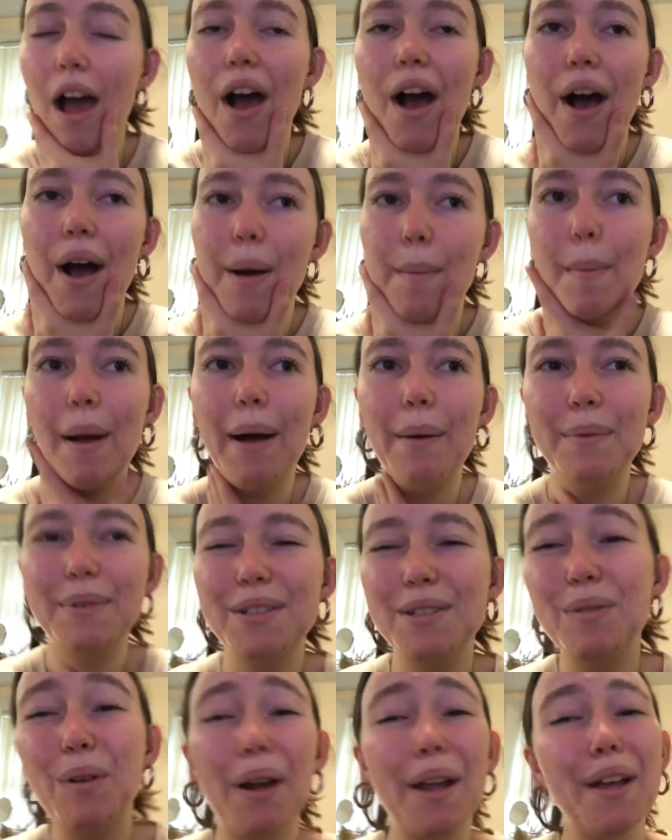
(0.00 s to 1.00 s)
And we're
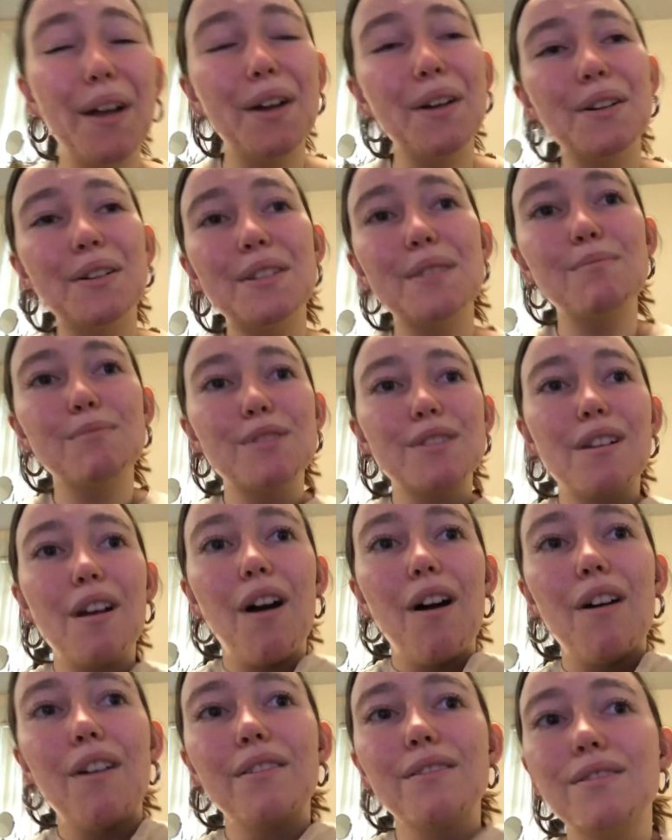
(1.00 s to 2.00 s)
just writing our Christmas
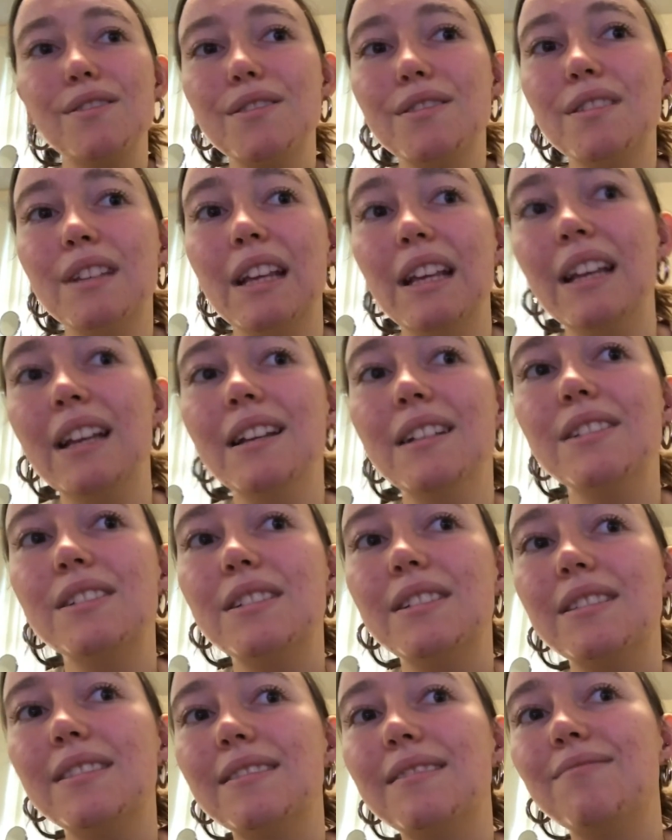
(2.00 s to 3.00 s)
cards,
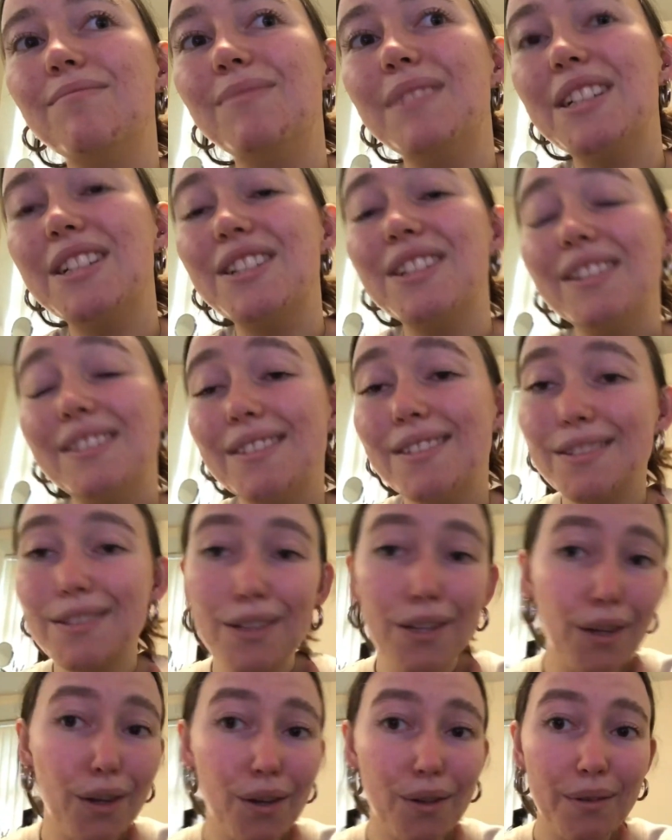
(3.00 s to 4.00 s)
which is
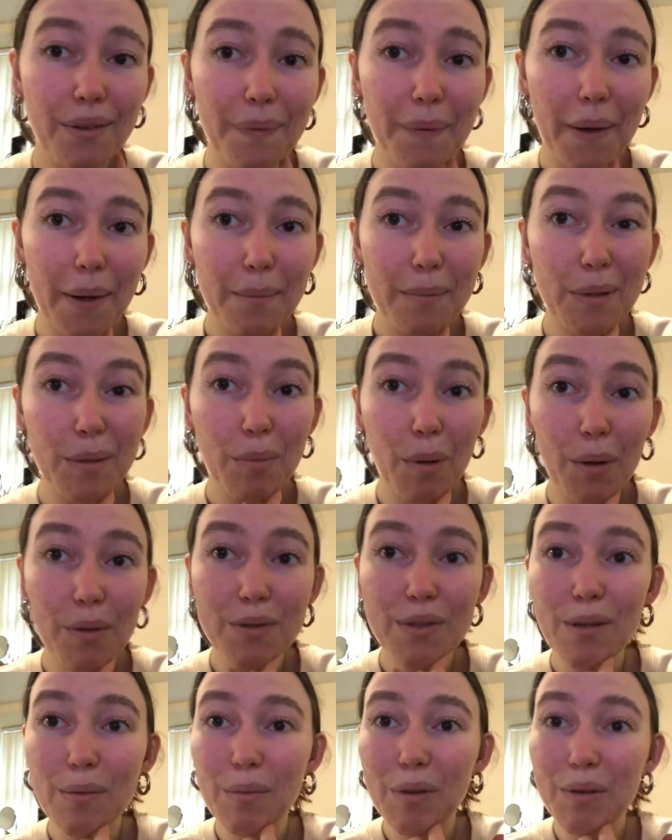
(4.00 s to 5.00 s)
cute, and then I'm gonna post
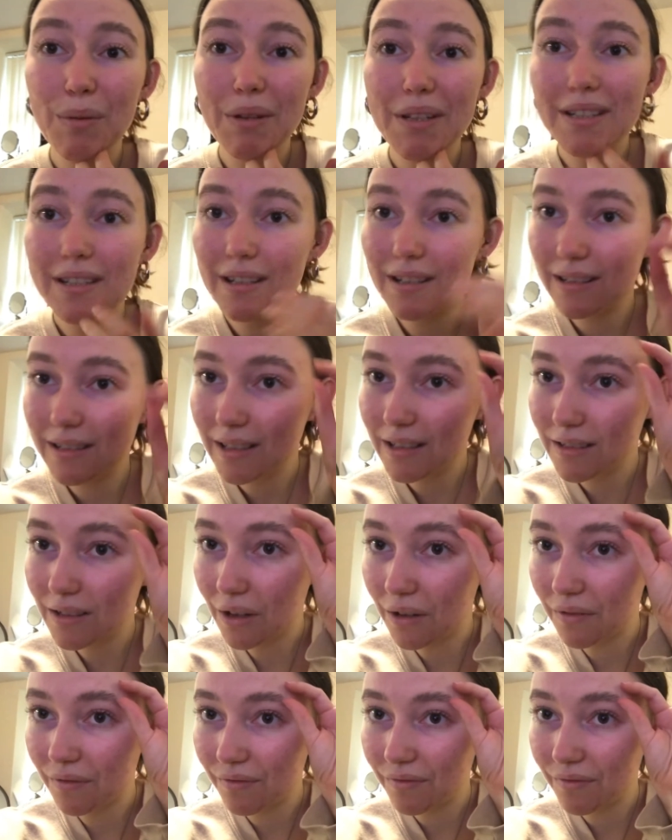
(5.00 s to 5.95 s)
them on the way to Tesco